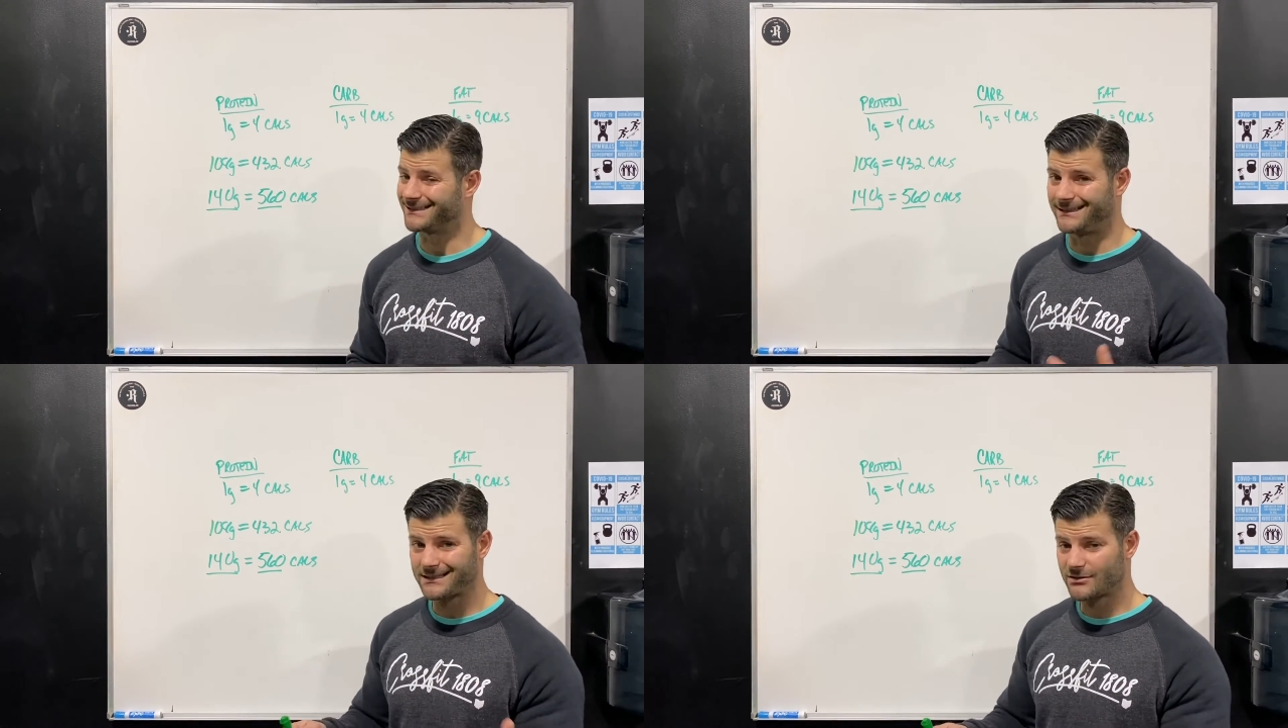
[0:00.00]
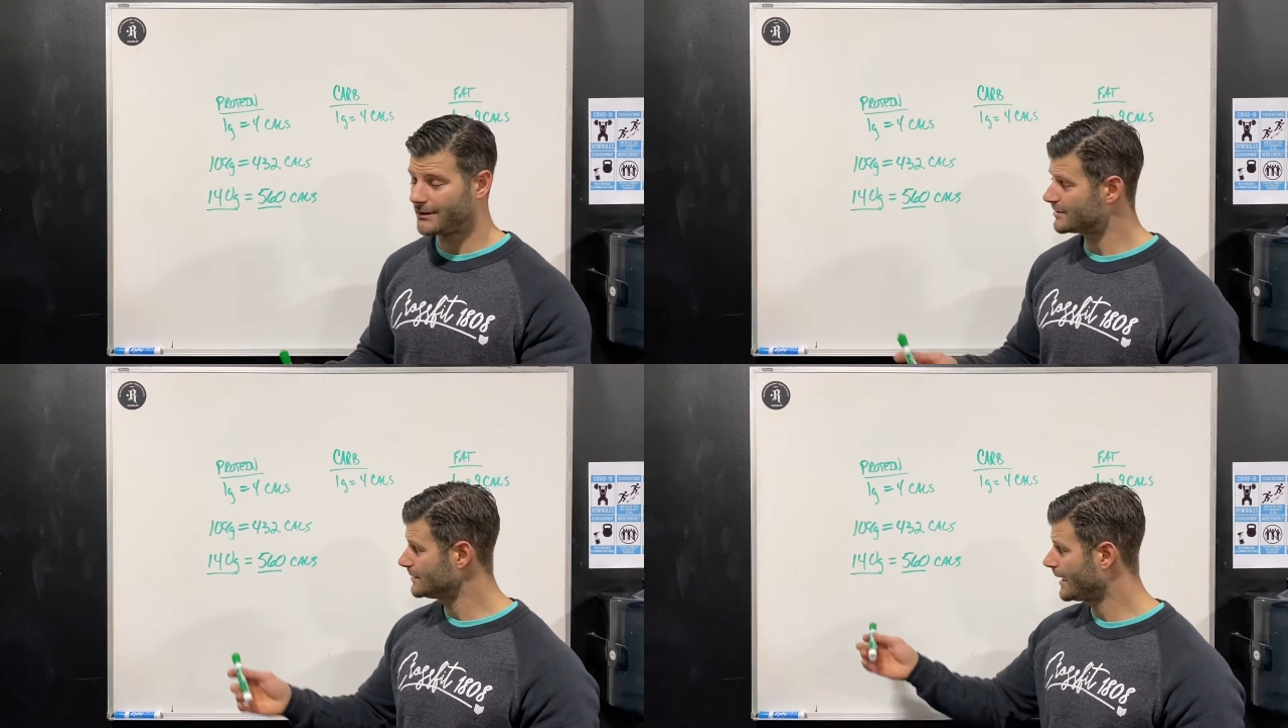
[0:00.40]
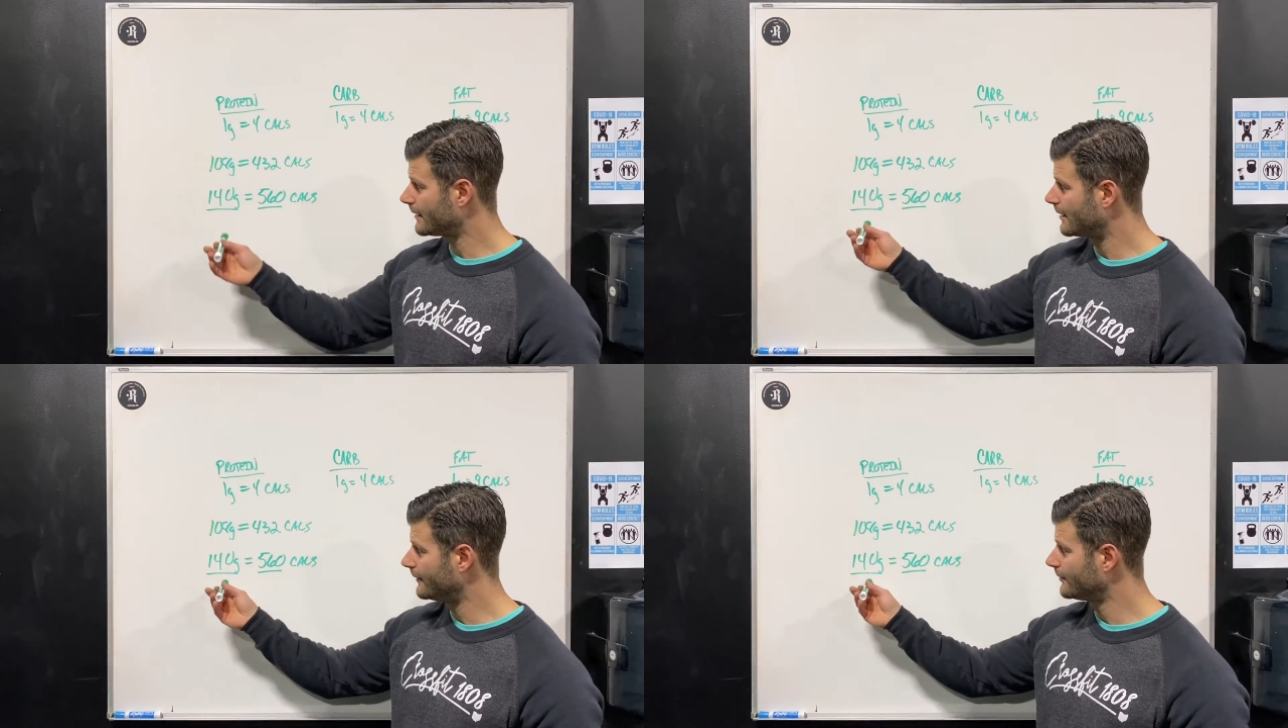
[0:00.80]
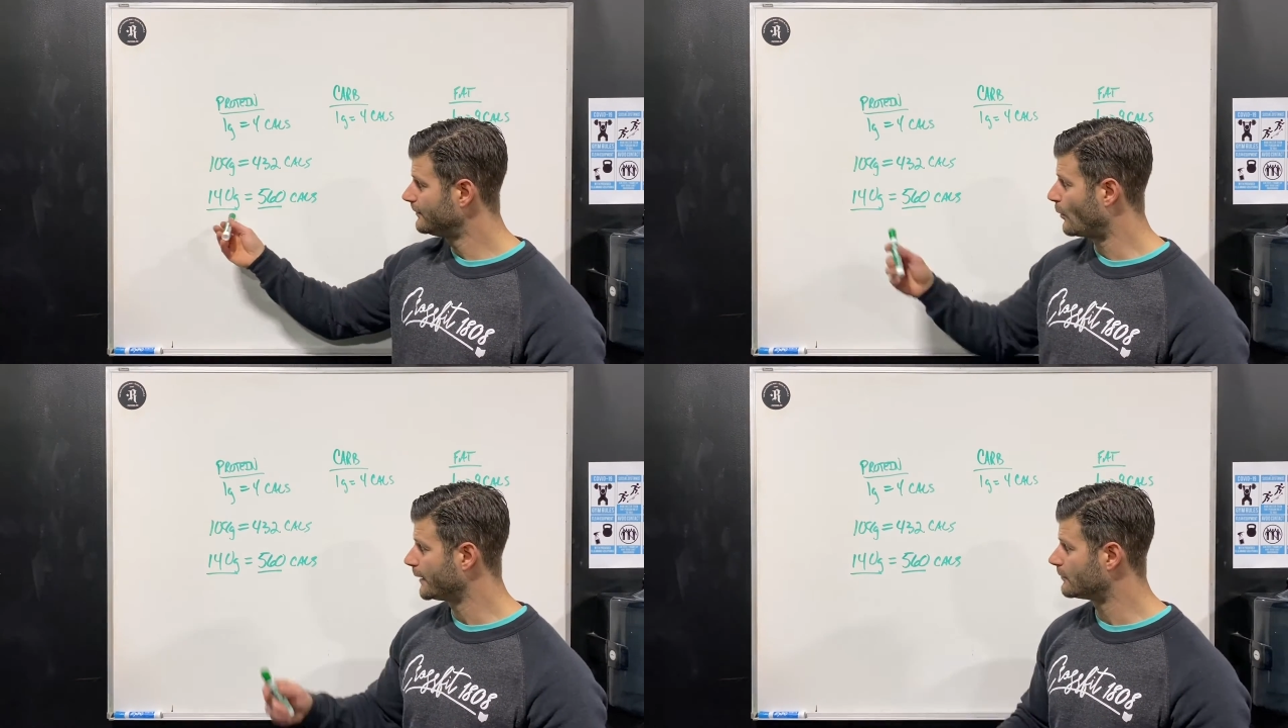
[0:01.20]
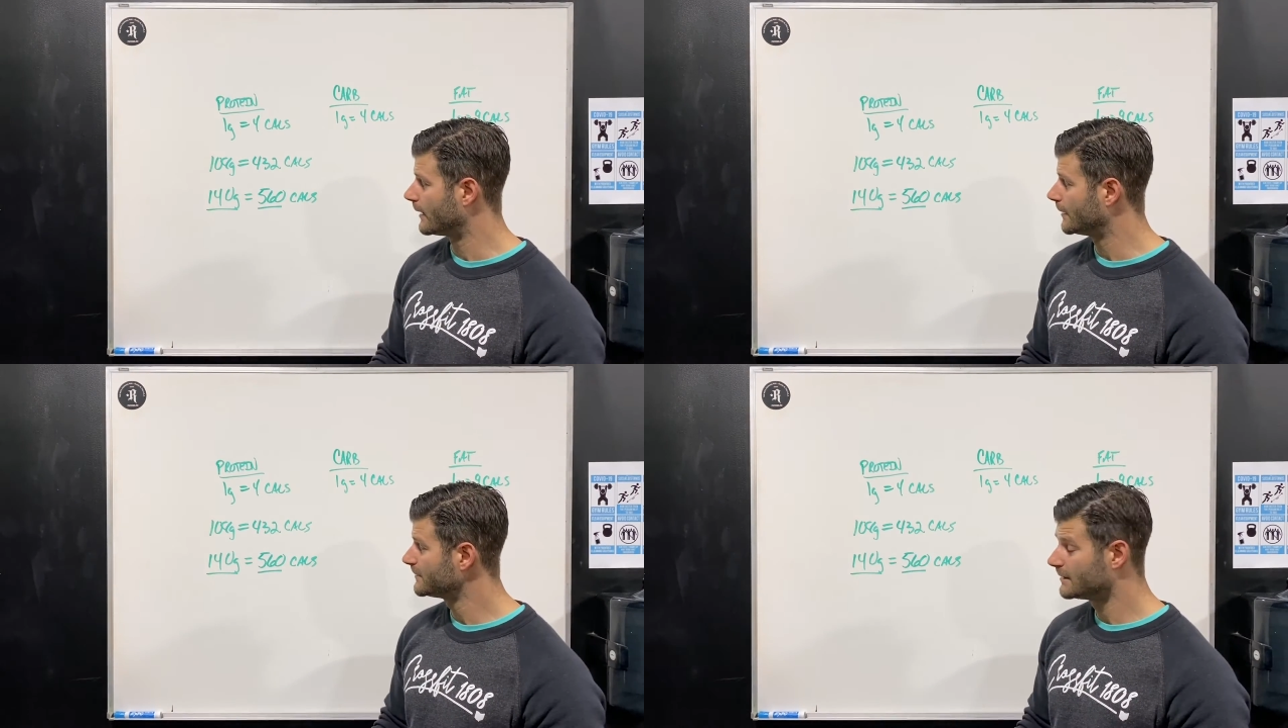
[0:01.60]
Yesterday she had 140
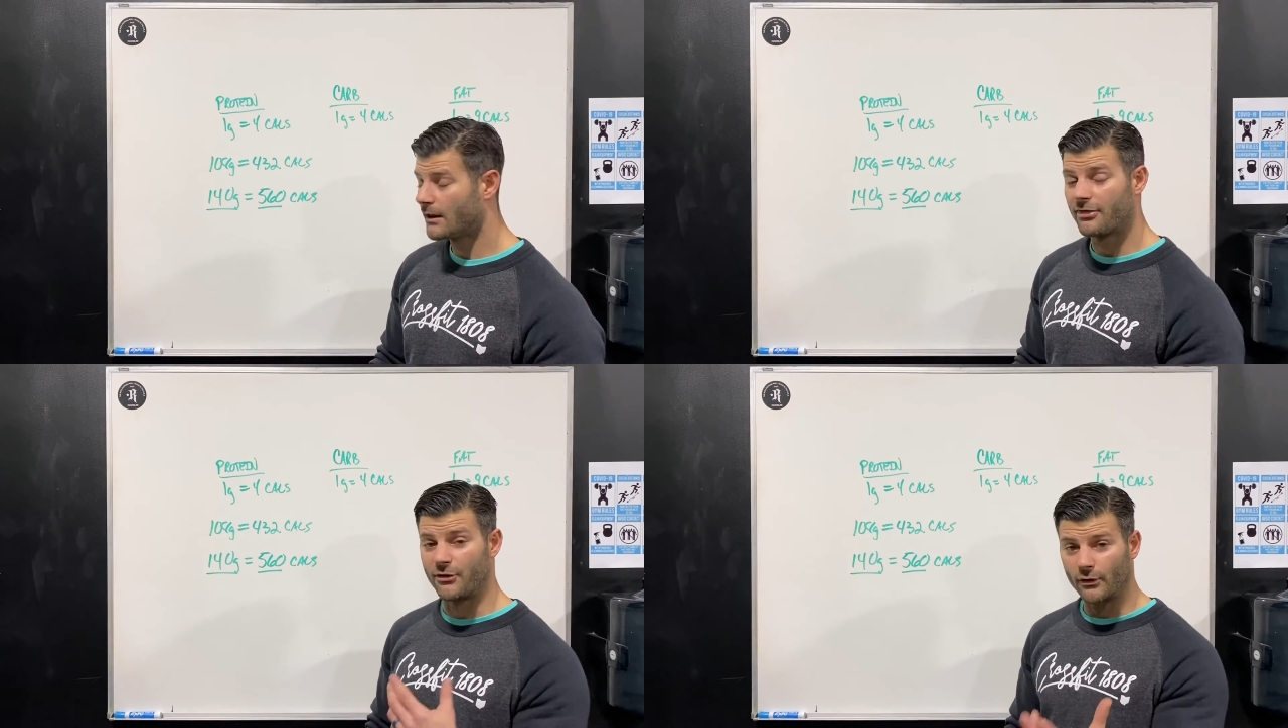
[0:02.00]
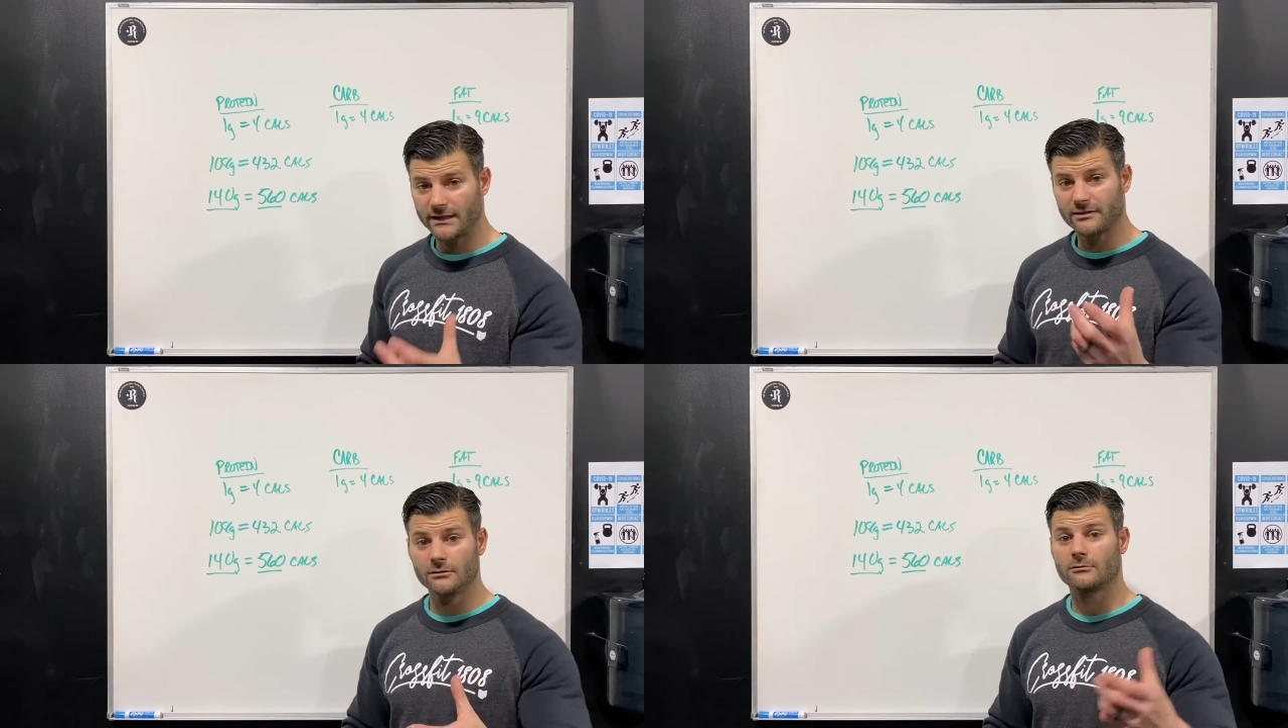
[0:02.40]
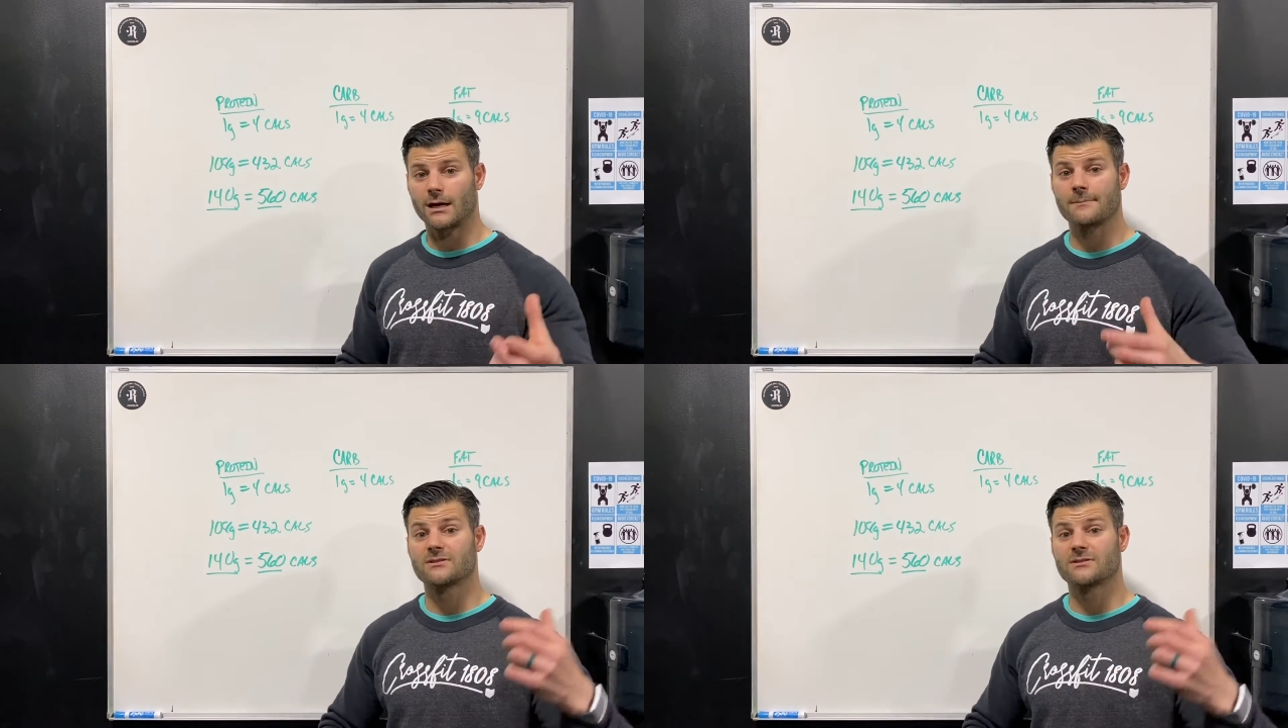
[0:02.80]
grams, 32 grams